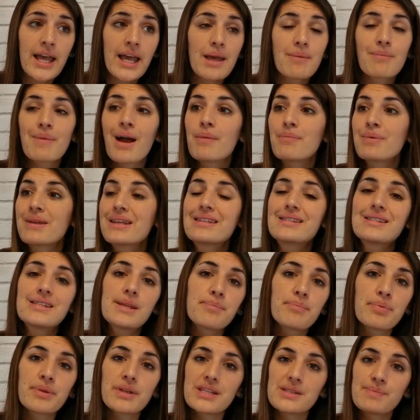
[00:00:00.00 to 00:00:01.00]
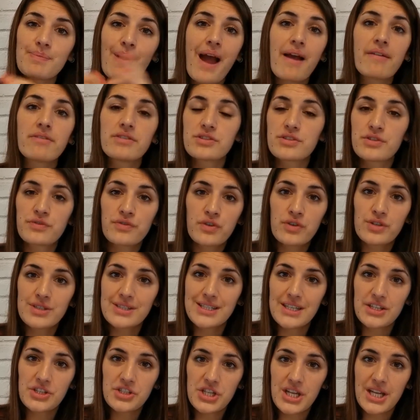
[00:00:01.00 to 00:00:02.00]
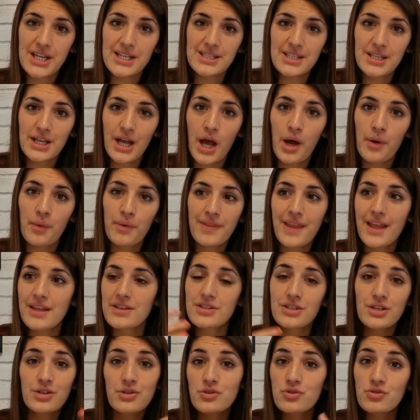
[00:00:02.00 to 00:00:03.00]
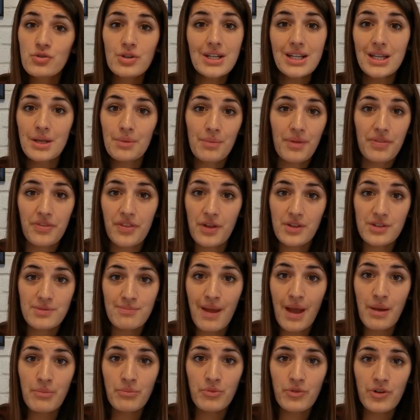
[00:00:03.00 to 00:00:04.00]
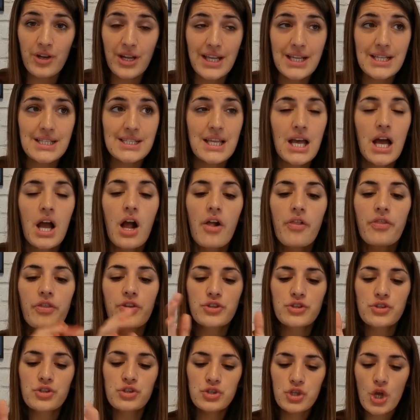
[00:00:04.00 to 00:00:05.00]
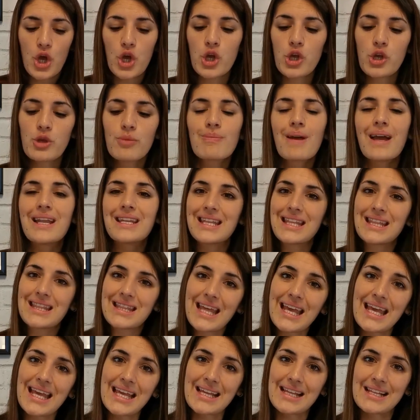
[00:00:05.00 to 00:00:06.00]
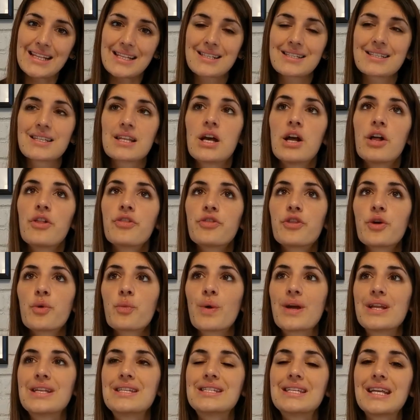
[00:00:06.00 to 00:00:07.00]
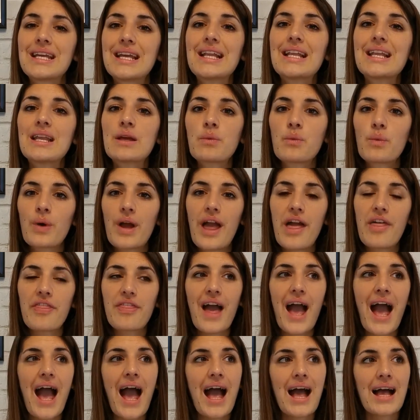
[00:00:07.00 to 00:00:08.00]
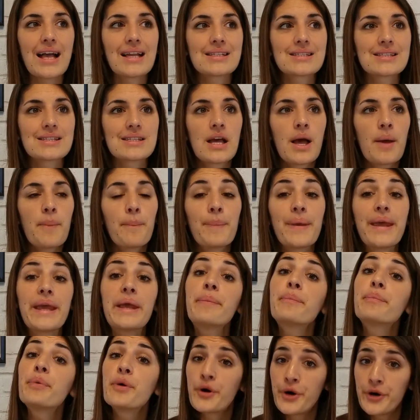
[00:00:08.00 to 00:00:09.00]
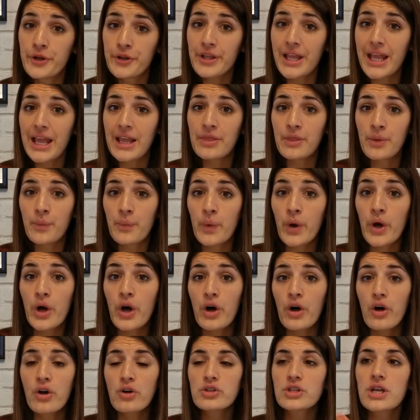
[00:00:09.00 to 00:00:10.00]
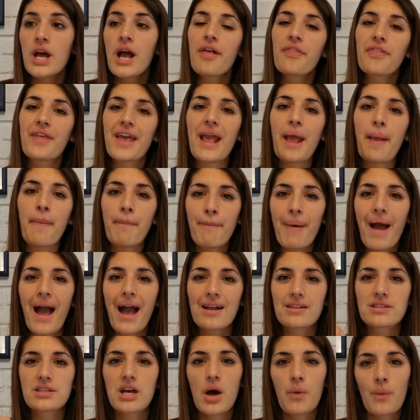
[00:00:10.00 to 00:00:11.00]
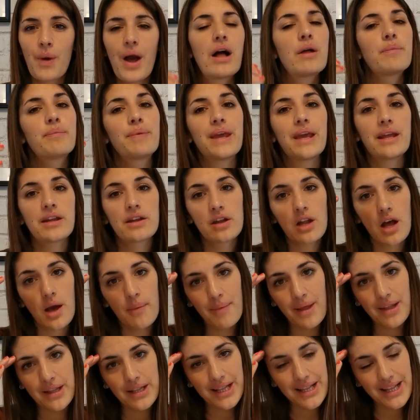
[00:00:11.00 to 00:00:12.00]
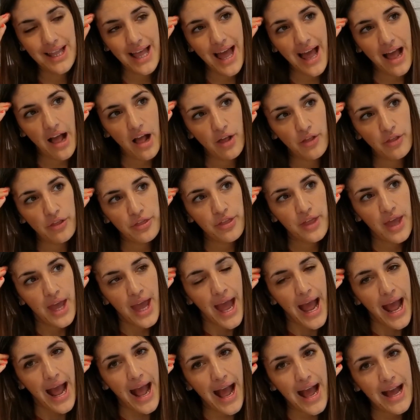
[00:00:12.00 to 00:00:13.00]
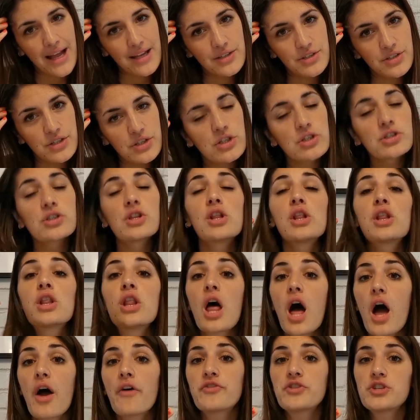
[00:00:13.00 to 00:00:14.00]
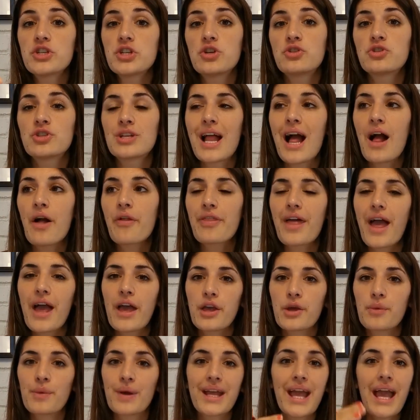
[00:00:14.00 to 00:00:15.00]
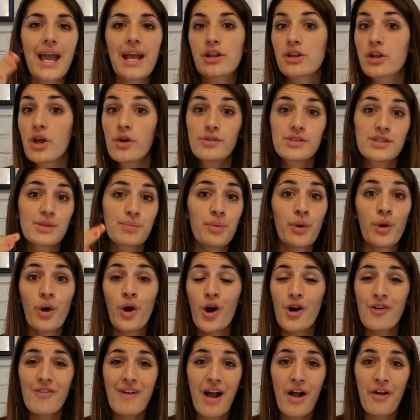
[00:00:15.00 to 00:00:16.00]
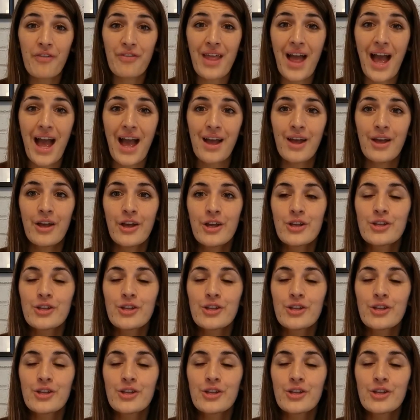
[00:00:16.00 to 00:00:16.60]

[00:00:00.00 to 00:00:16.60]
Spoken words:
It might be as simple as parents divorced 6 years ago and they're still struggling with those memories. There's so many things that we're dealing with as people in the world that impacts our well-being and our mental health, and there's a lot of children out there who are getting no support around that.